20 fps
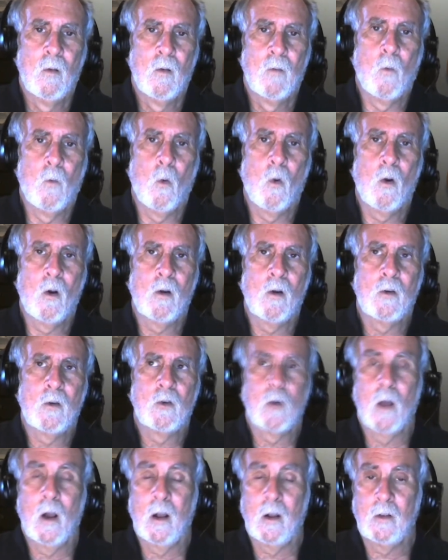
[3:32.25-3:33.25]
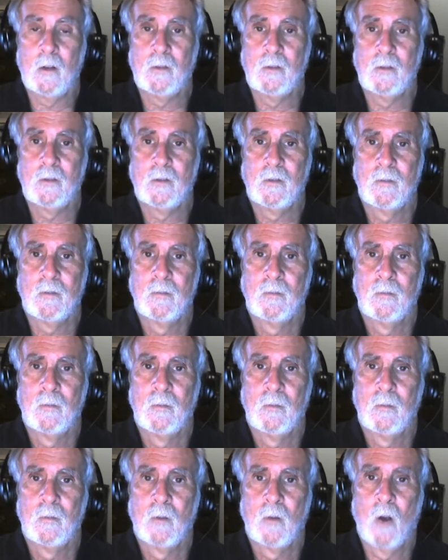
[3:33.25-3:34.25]
for drugs
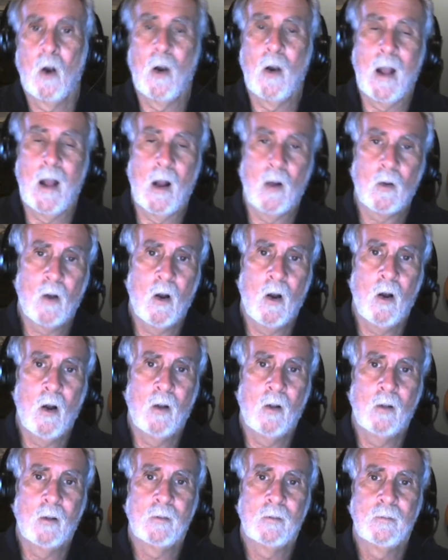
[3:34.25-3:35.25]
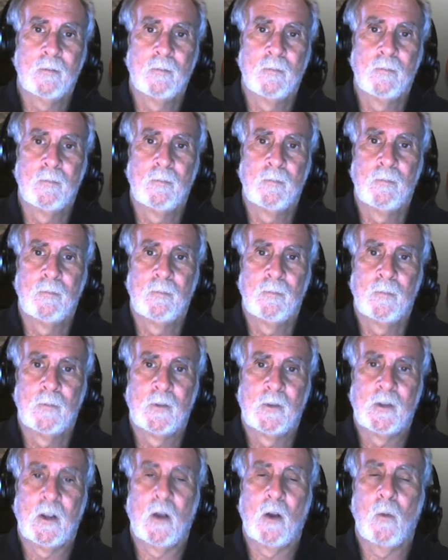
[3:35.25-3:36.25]
or alcohol,
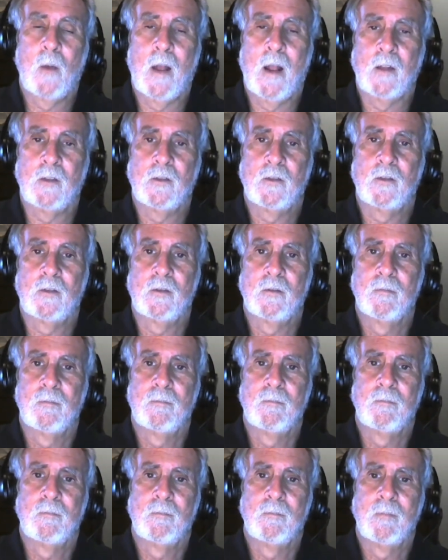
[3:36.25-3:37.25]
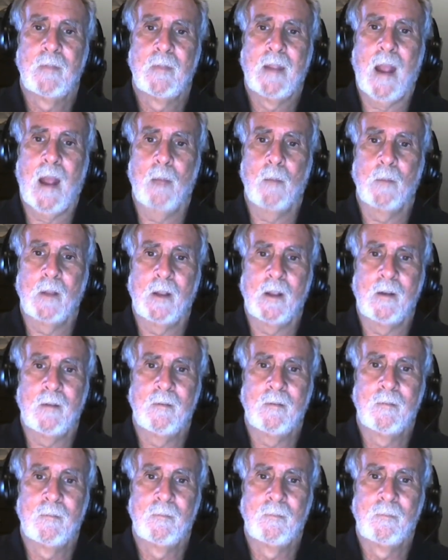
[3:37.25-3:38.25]
cigarettes, gambling,
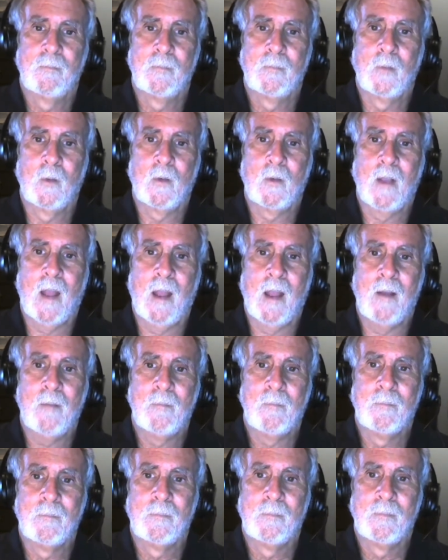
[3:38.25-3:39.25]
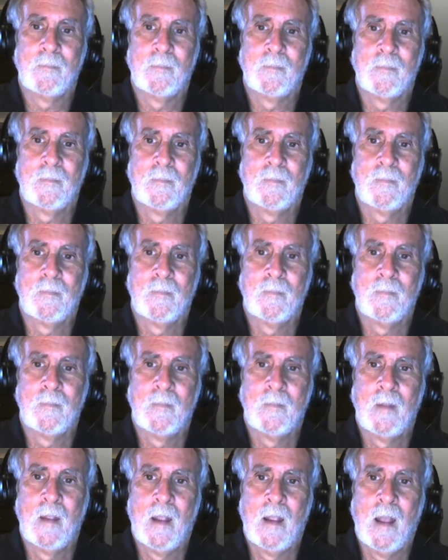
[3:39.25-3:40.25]
okay?
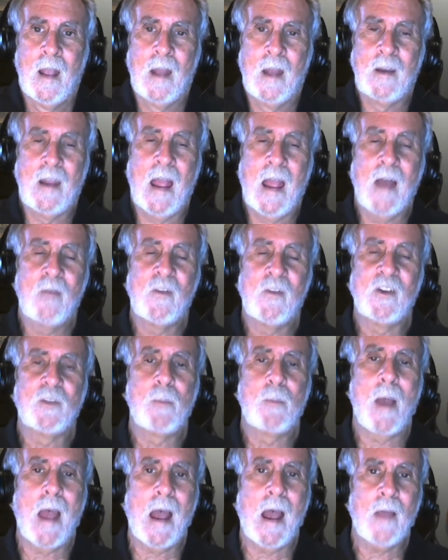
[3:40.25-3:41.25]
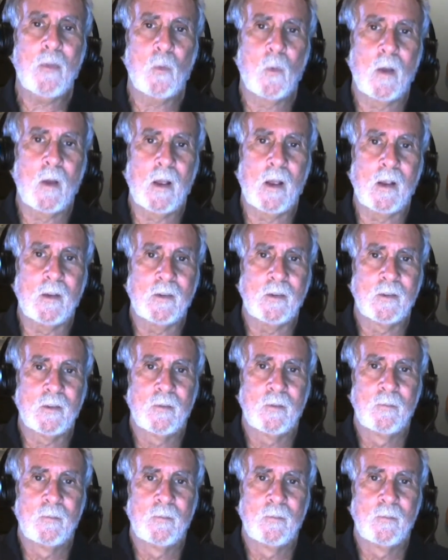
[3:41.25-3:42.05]
And you have these pathways,